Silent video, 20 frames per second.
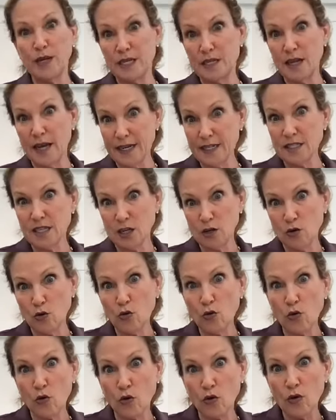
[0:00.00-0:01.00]
be nice and
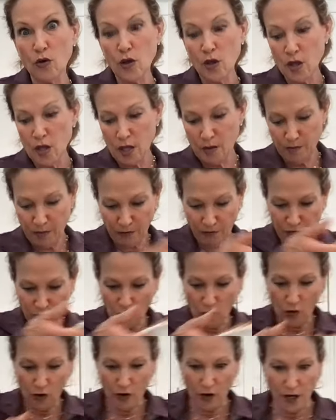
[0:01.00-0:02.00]
cool
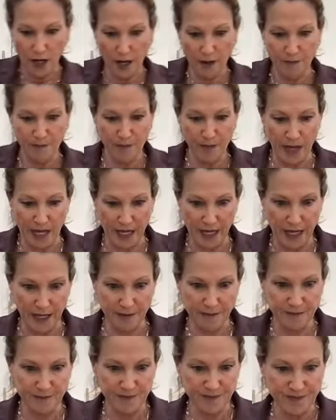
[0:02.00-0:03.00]
before um,
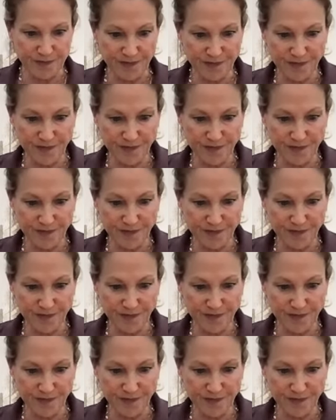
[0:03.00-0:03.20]
baking.